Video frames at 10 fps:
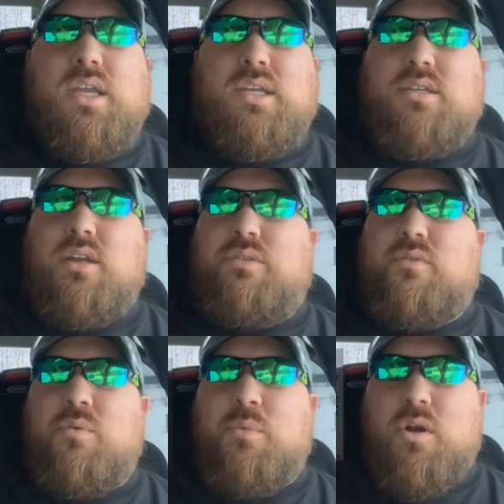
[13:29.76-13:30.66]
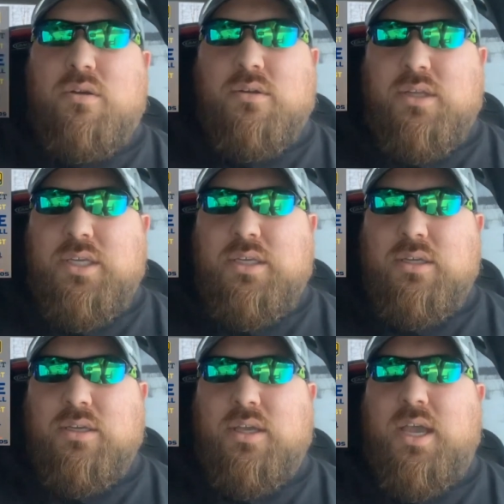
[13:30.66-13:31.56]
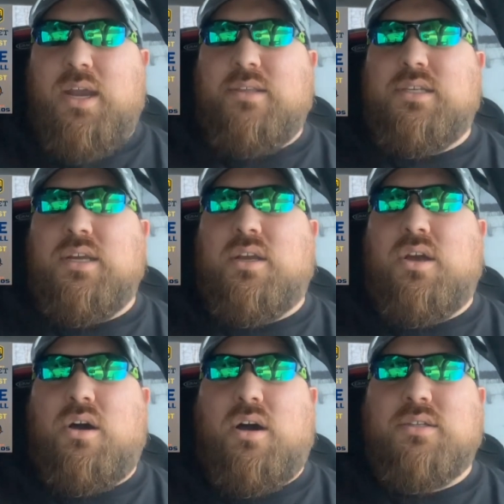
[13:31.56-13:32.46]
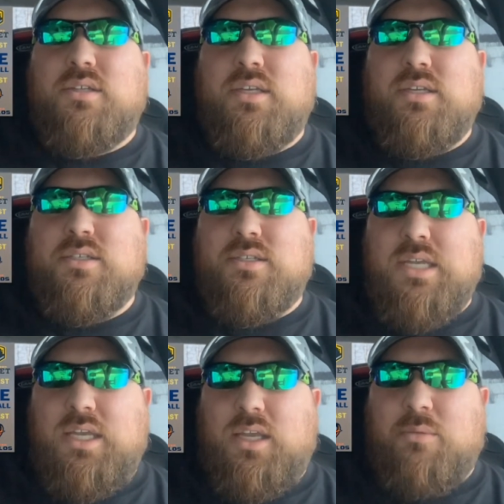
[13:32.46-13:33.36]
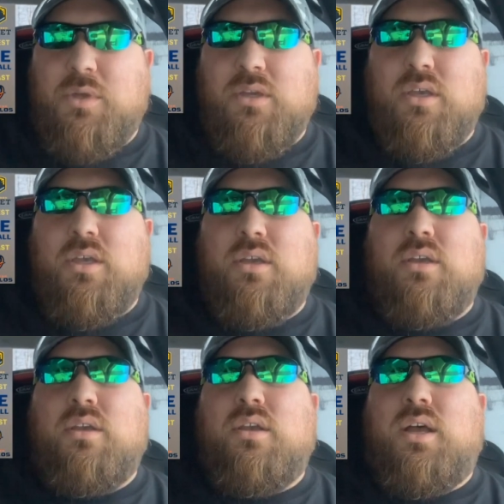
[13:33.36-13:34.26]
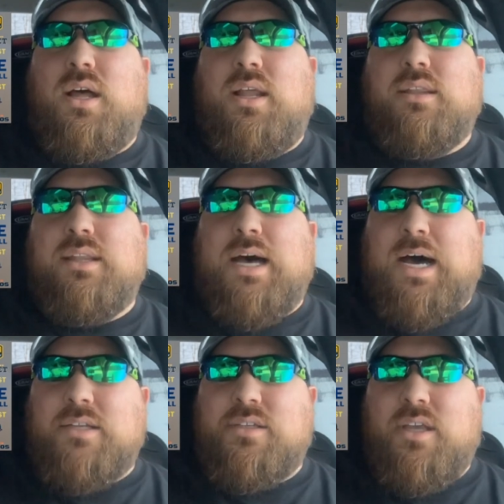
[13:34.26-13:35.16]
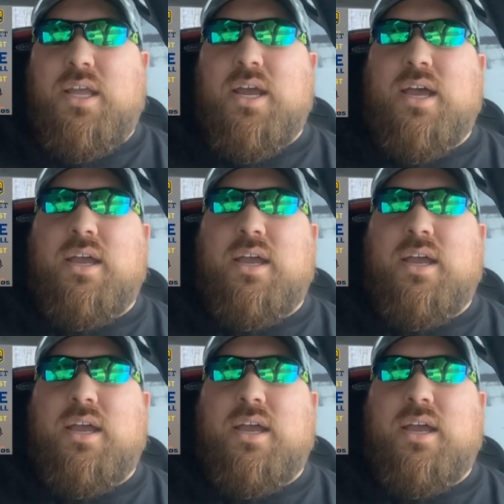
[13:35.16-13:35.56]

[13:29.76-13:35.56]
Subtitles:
And he's going to throw them early. And it's going to cost his team a lot. And